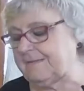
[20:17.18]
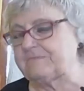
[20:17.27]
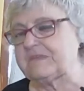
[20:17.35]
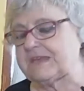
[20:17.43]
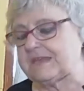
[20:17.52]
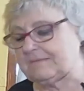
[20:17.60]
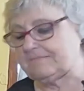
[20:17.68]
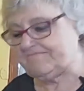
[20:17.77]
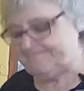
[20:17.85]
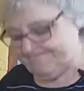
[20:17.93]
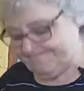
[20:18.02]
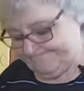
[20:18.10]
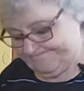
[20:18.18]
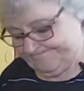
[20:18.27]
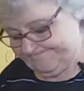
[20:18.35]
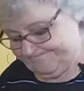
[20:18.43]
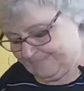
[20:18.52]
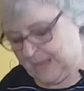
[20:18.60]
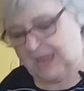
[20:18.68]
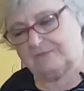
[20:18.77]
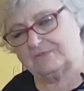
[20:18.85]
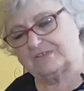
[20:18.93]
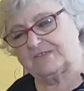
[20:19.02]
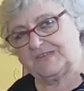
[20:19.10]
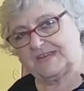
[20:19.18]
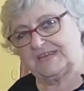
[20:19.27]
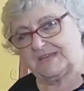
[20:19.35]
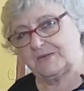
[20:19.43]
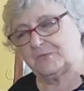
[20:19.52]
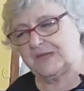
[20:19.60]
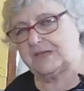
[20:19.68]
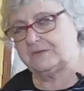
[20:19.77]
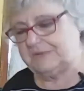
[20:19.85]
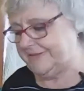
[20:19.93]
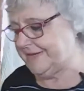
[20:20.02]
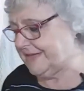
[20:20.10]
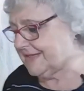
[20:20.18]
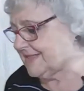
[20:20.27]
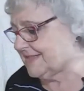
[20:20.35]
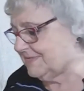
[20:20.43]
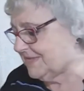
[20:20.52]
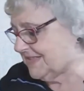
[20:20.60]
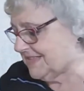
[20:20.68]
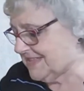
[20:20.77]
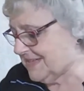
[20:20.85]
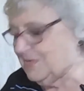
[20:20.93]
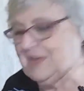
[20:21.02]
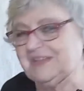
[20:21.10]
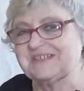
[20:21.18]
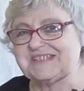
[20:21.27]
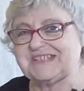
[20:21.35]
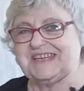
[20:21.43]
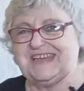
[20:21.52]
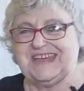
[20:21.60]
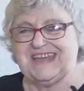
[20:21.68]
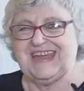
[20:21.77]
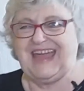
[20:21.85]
thinking, I wonder if I can get away with it, but we'll see.